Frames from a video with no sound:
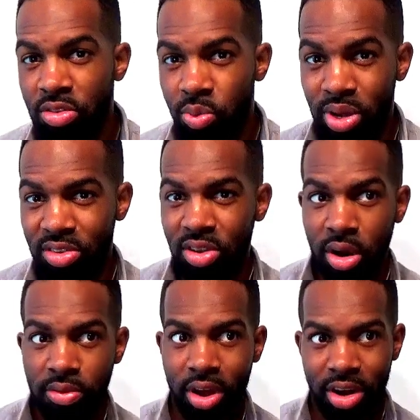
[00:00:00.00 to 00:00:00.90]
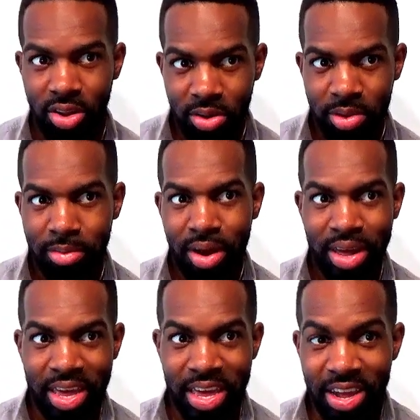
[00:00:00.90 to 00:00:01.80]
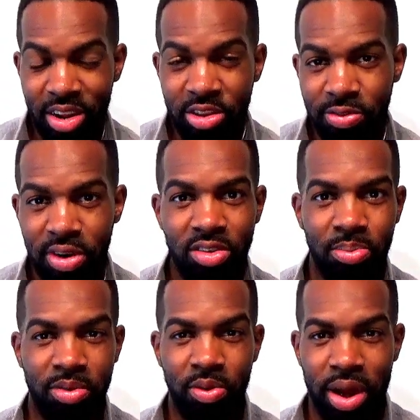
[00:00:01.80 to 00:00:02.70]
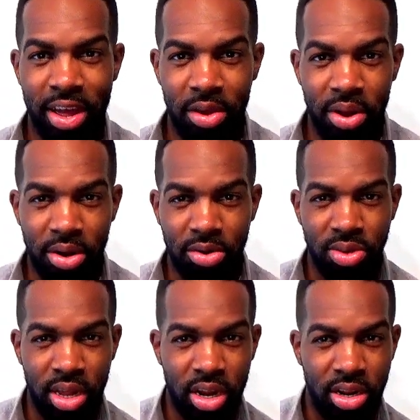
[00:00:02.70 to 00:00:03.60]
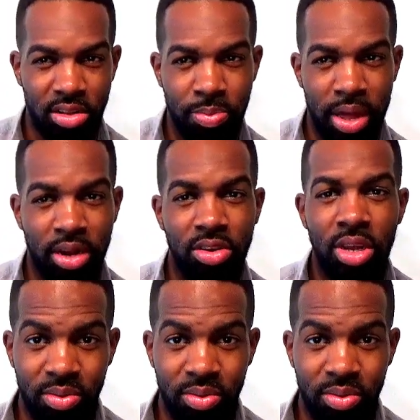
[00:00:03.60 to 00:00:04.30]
We're going to start off talking a little bit about English first before I get you to understand it in Spanish.